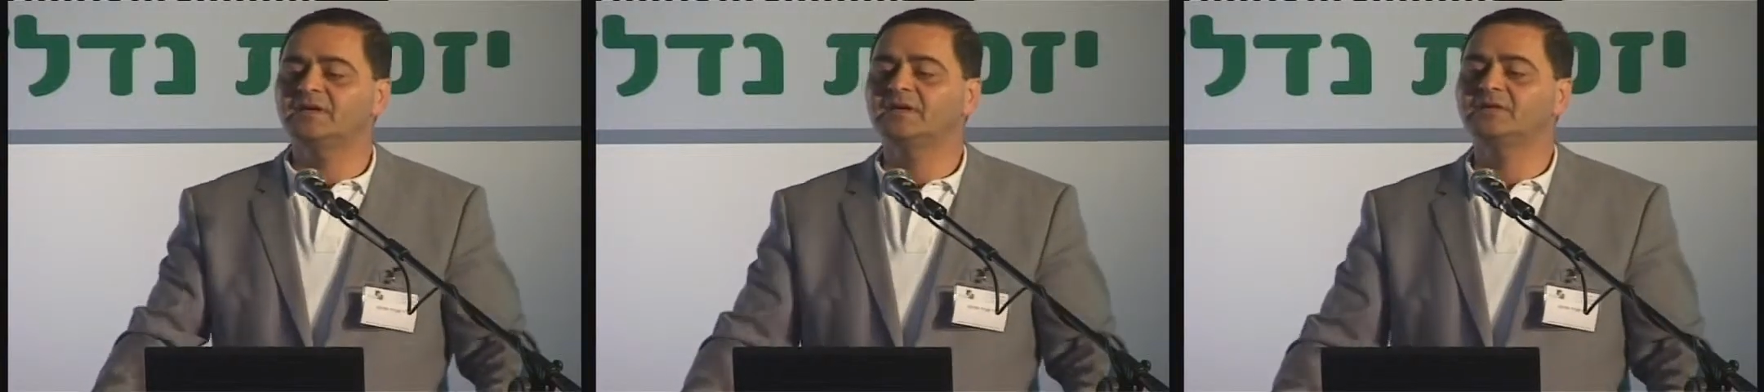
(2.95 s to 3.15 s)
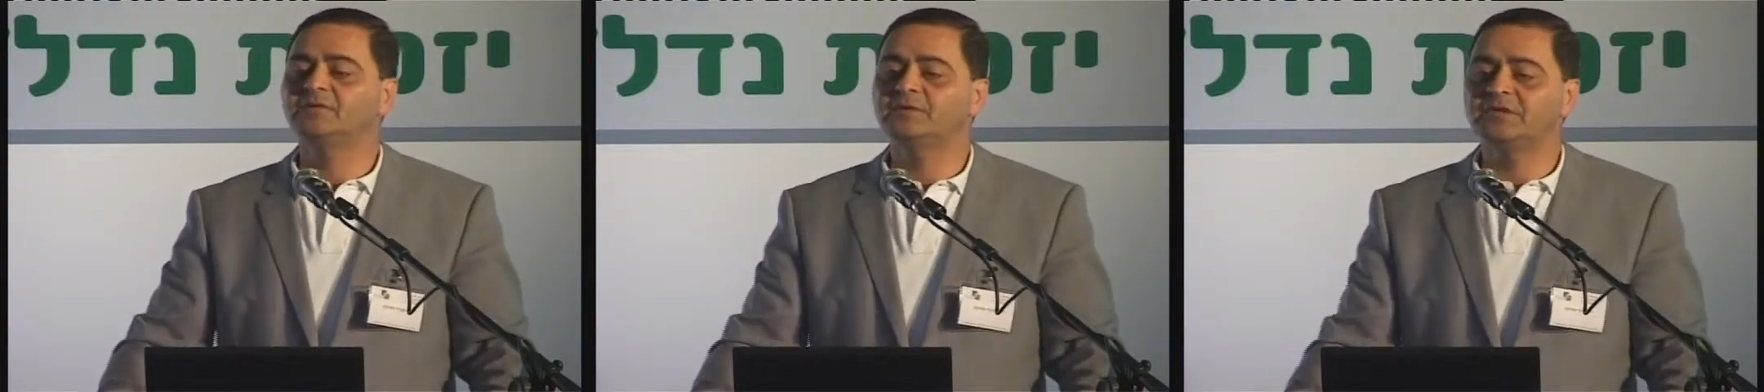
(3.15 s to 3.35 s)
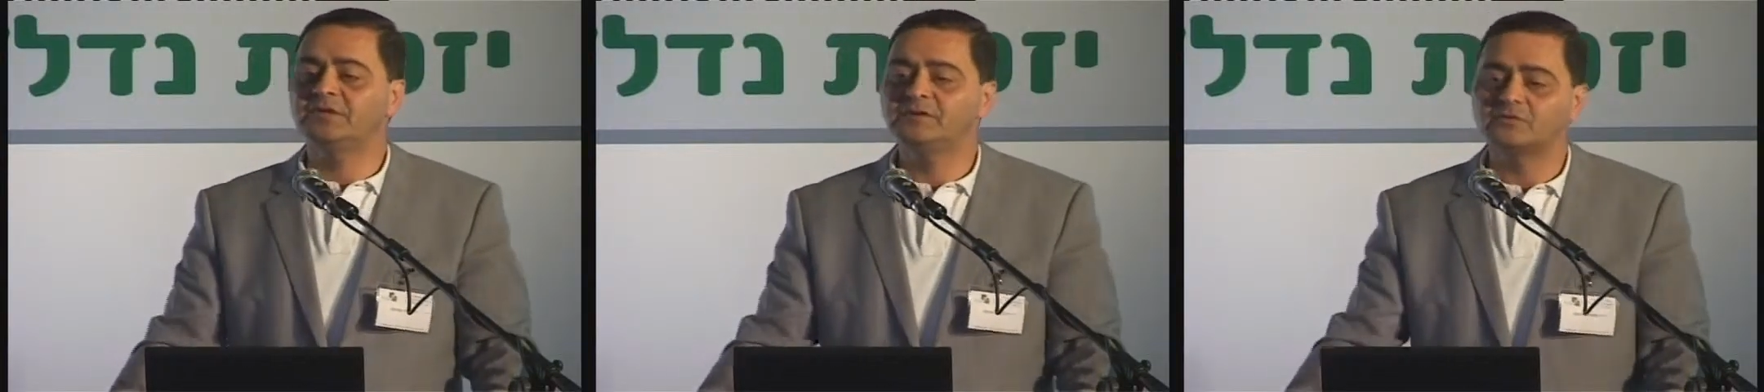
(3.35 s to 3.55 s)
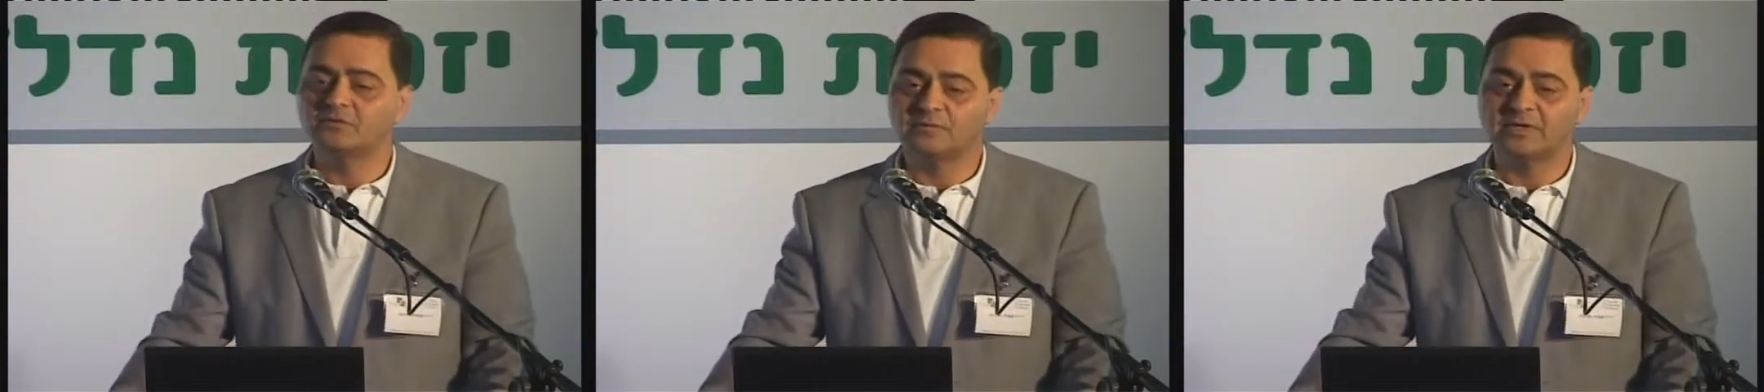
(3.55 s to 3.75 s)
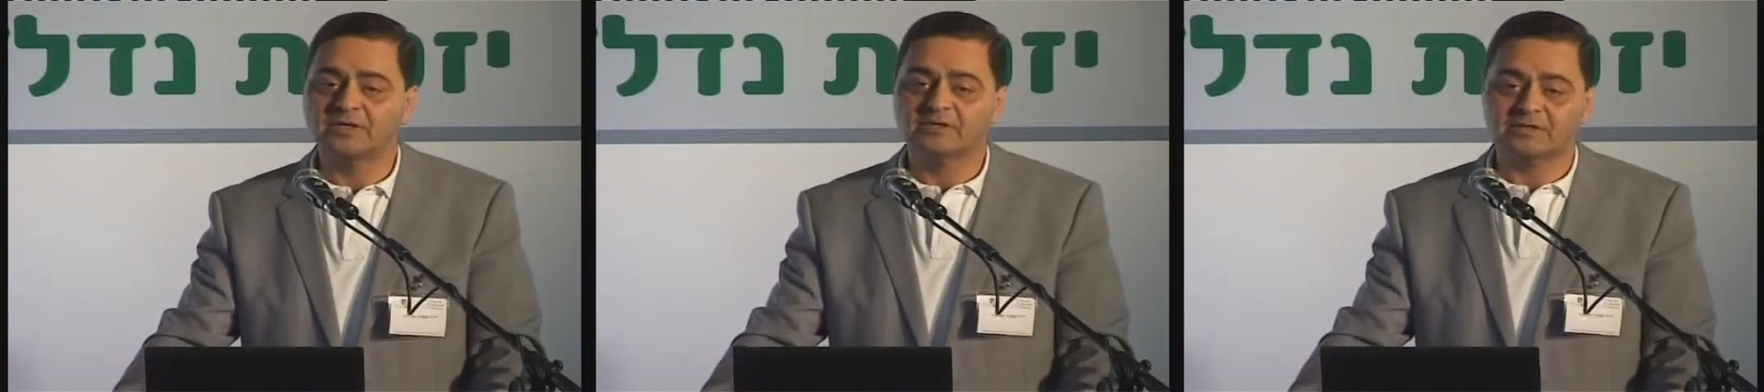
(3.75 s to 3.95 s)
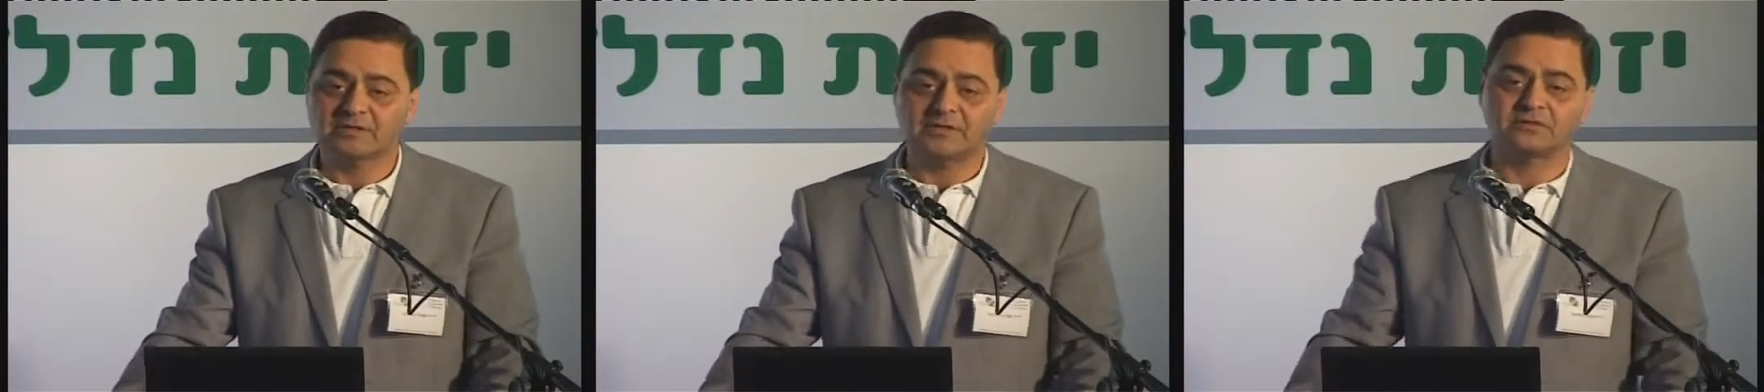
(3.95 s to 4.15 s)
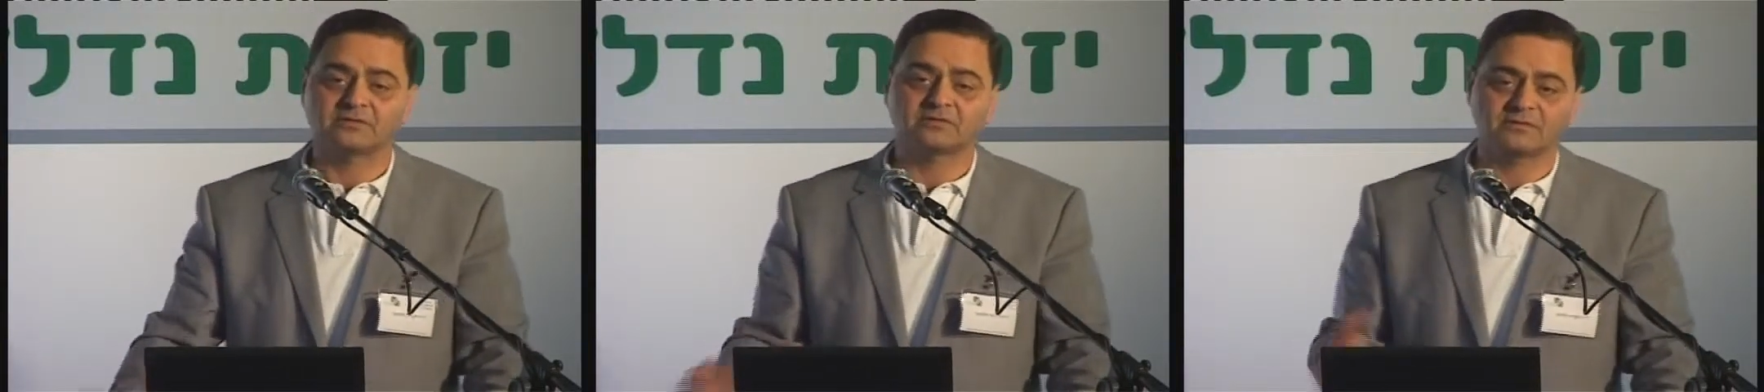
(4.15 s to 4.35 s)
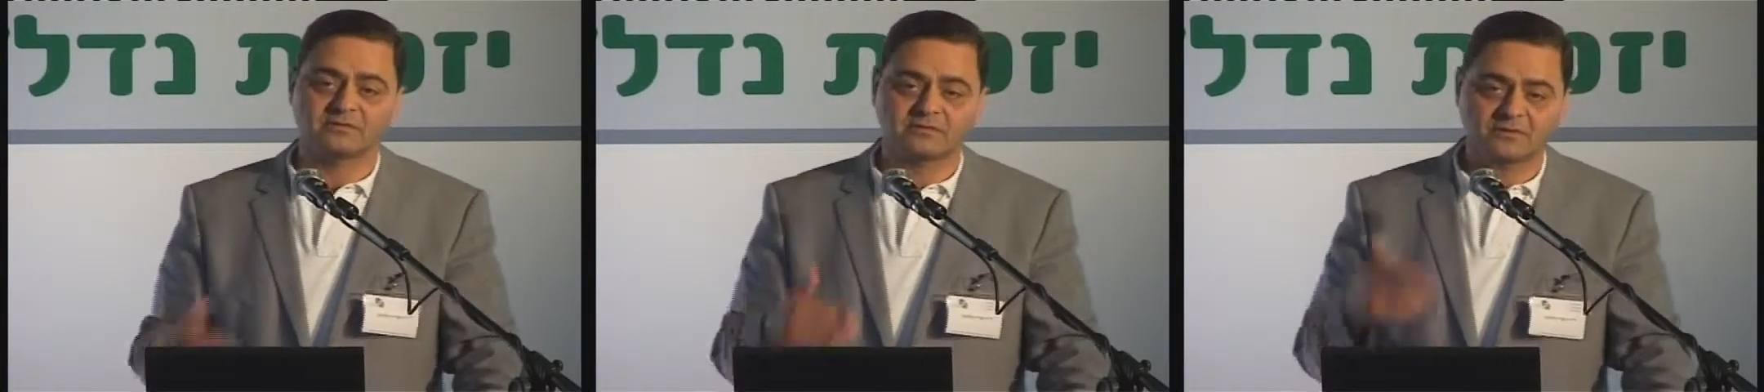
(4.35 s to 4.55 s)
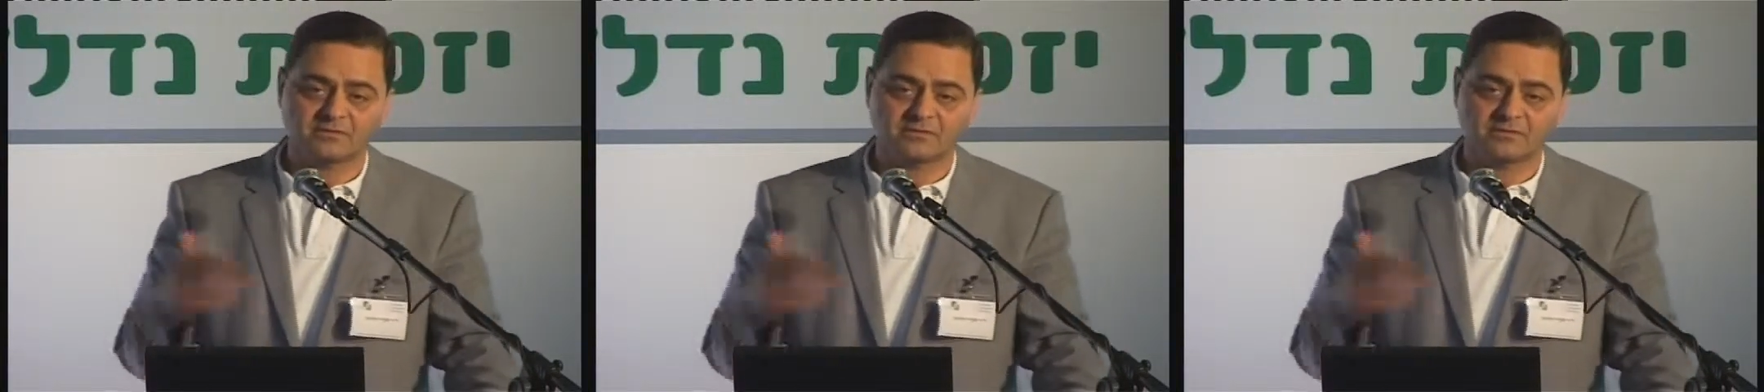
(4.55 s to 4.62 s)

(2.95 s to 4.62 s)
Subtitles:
and we need to work a lot.